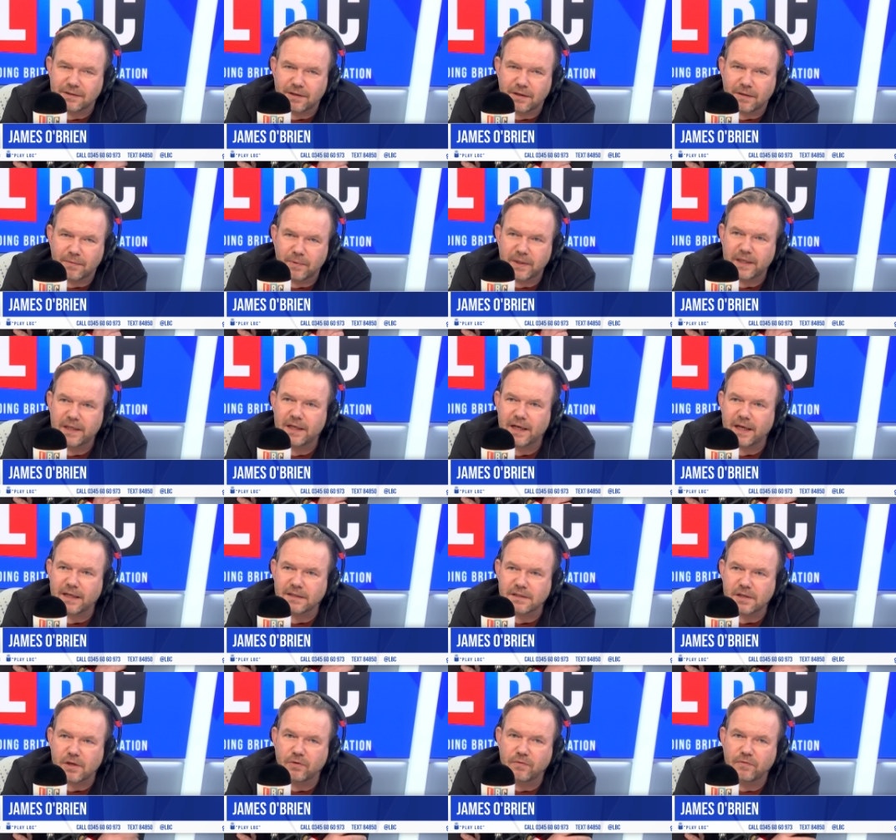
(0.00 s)
our
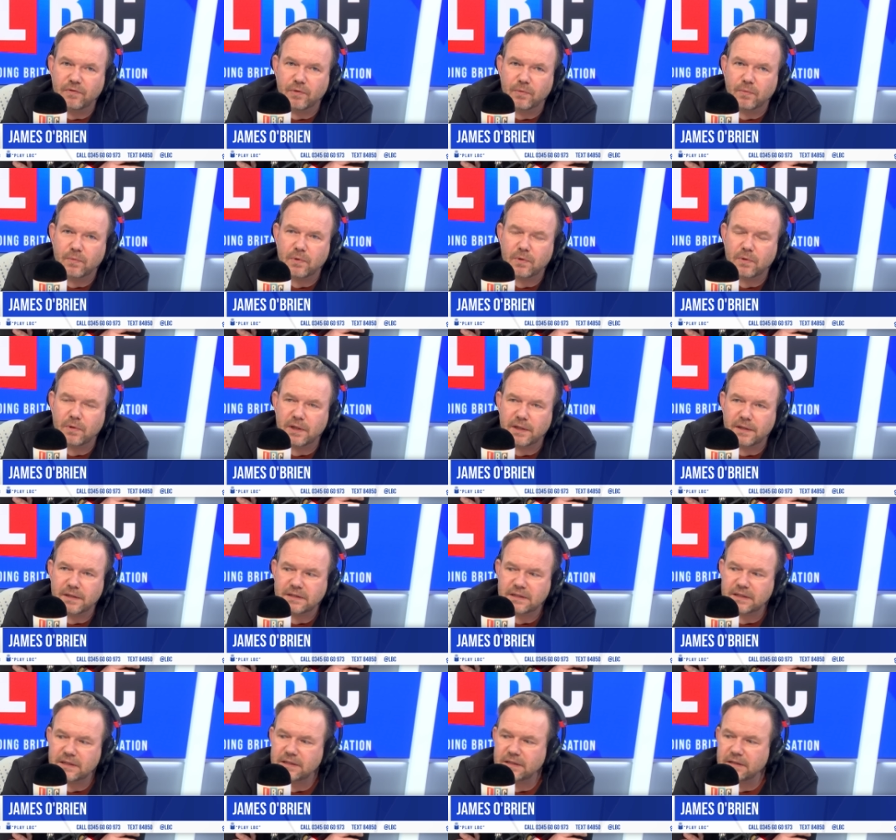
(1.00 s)
weekends over the wall in the
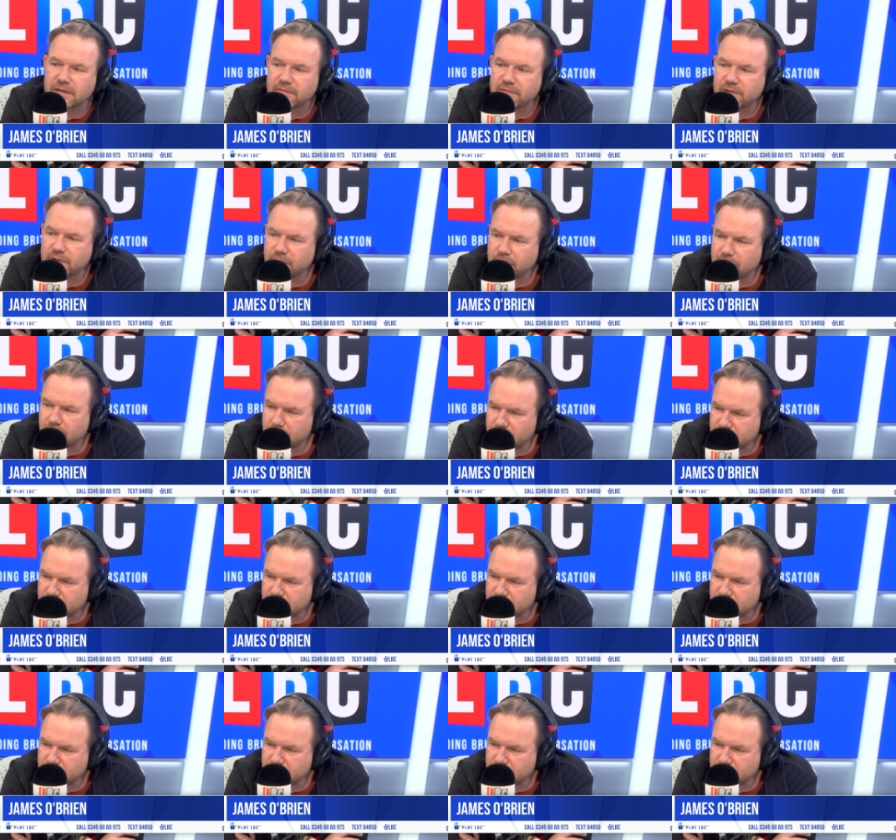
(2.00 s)
city of York.